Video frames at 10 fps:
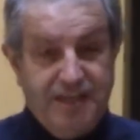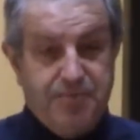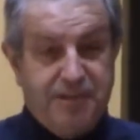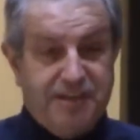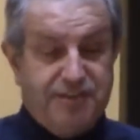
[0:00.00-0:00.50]

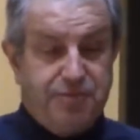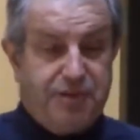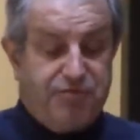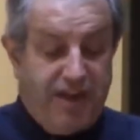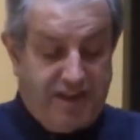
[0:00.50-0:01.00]
It begins
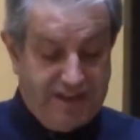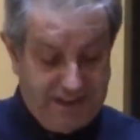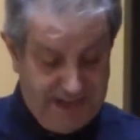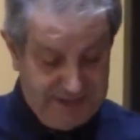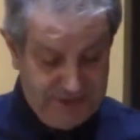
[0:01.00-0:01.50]
with
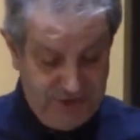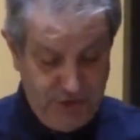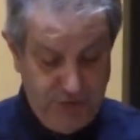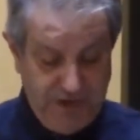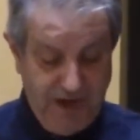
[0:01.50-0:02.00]
recognizing
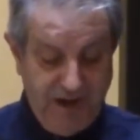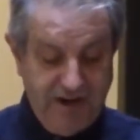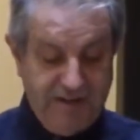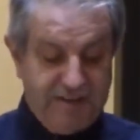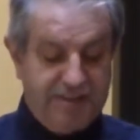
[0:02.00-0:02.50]
who we
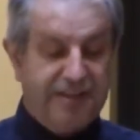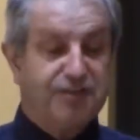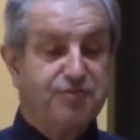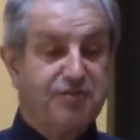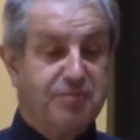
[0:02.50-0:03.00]
are and the
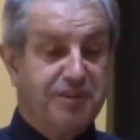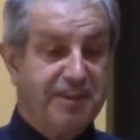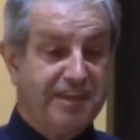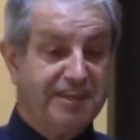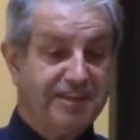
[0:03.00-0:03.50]
things we've been
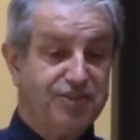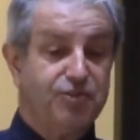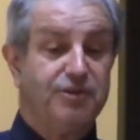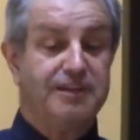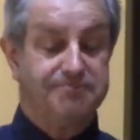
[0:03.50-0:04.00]
thinking and
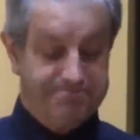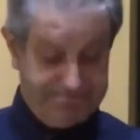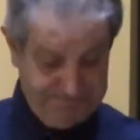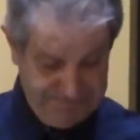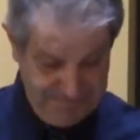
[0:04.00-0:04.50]
doing.
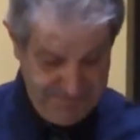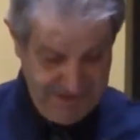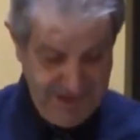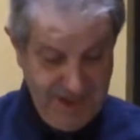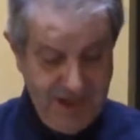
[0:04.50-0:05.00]

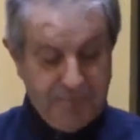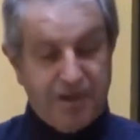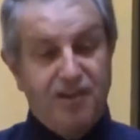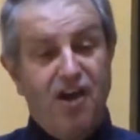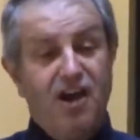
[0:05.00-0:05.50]

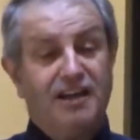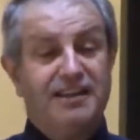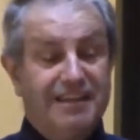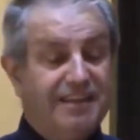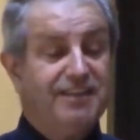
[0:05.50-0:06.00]
But
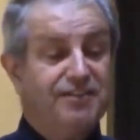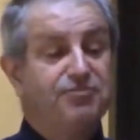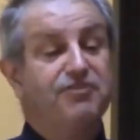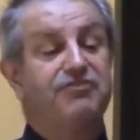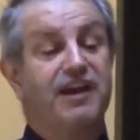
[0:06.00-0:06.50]
God
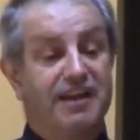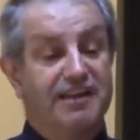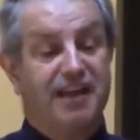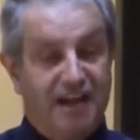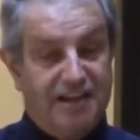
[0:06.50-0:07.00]
is
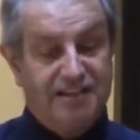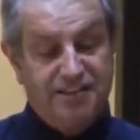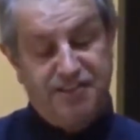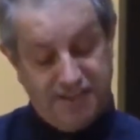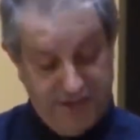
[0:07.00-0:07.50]
refining
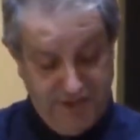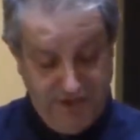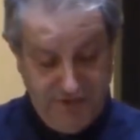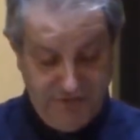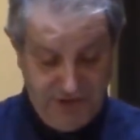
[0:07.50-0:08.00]
us
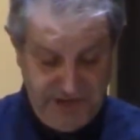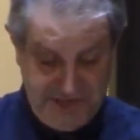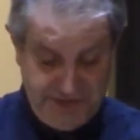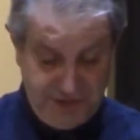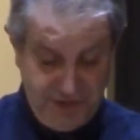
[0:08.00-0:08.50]
for
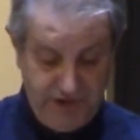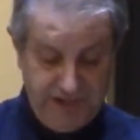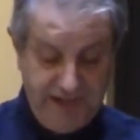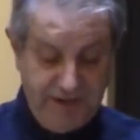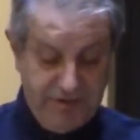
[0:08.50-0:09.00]
his
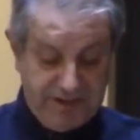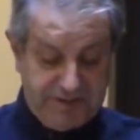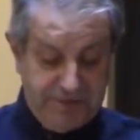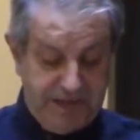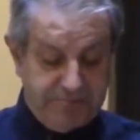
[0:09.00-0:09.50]
glory, and I will
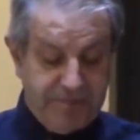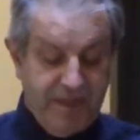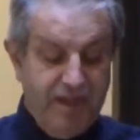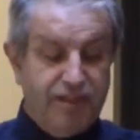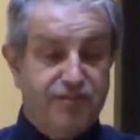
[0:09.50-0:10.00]
explain.
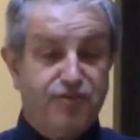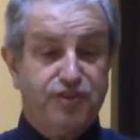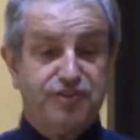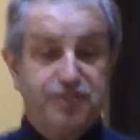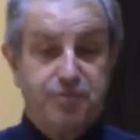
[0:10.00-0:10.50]
The
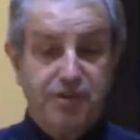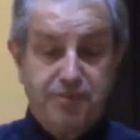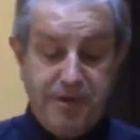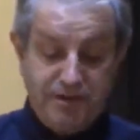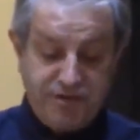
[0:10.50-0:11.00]
verses we
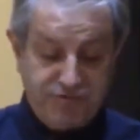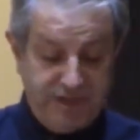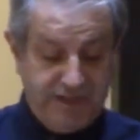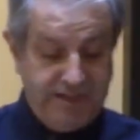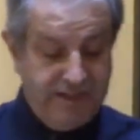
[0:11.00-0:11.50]
are about to
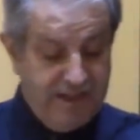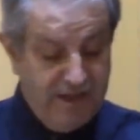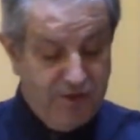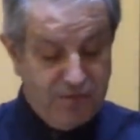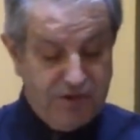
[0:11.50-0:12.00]
read
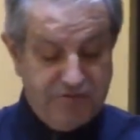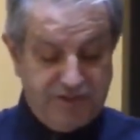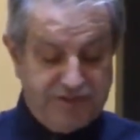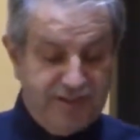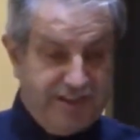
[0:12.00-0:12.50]
were
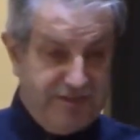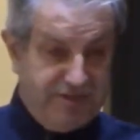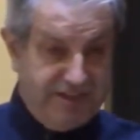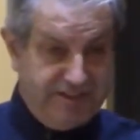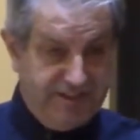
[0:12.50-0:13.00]
originally
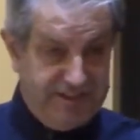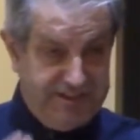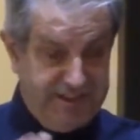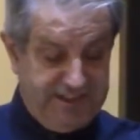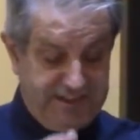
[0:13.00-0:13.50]
addressed to the
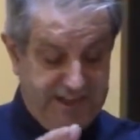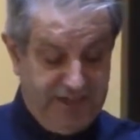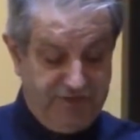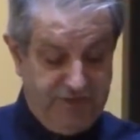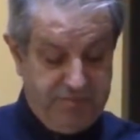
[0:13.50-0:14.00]
6th
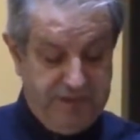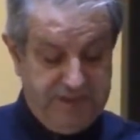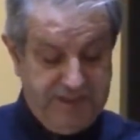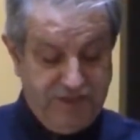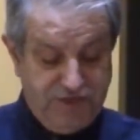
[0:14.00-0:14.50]
century
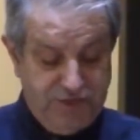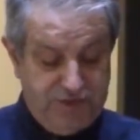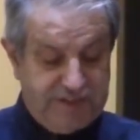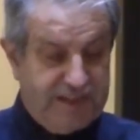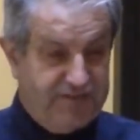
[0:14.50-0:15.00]
BC
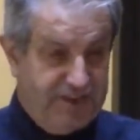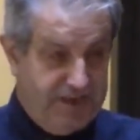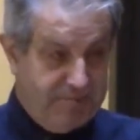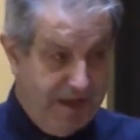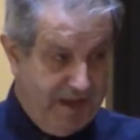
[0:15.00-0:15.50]
Jews living
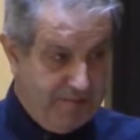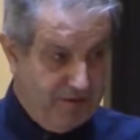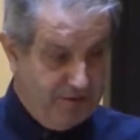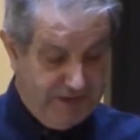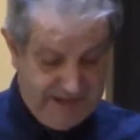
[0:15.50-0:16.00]
in
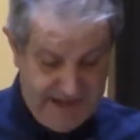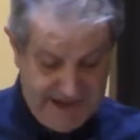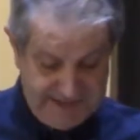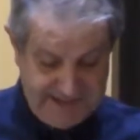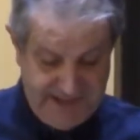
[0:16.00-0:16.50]
Babylonian
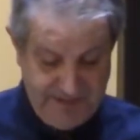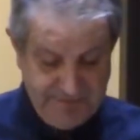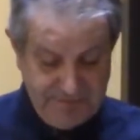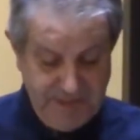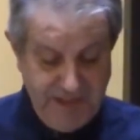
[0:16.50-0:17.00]

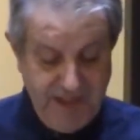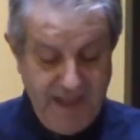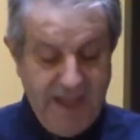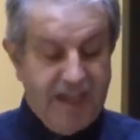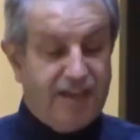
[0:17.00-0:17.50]
exile.
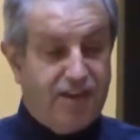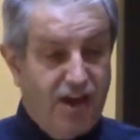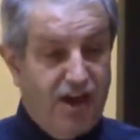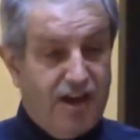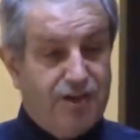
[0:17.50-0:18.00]
And
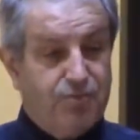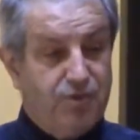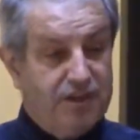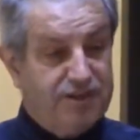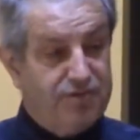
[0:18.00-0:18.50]
God
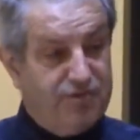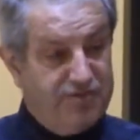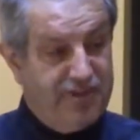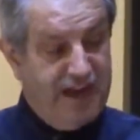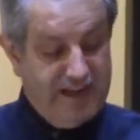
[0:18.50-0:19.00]
was
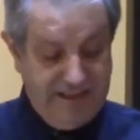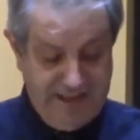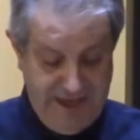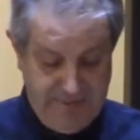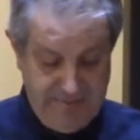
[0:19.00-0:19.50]

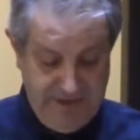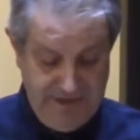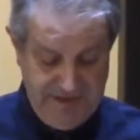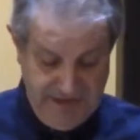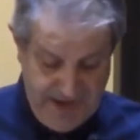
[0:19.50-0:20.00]
refining them.
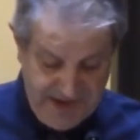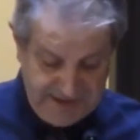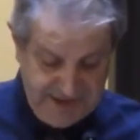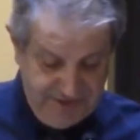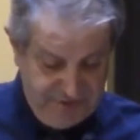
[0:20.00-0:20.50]

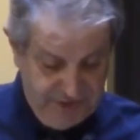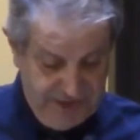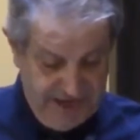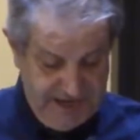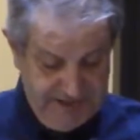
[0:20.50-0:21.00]
Isaiah
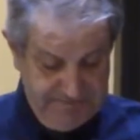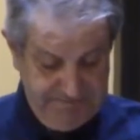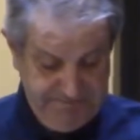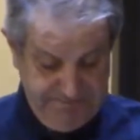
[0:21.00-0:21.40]
48.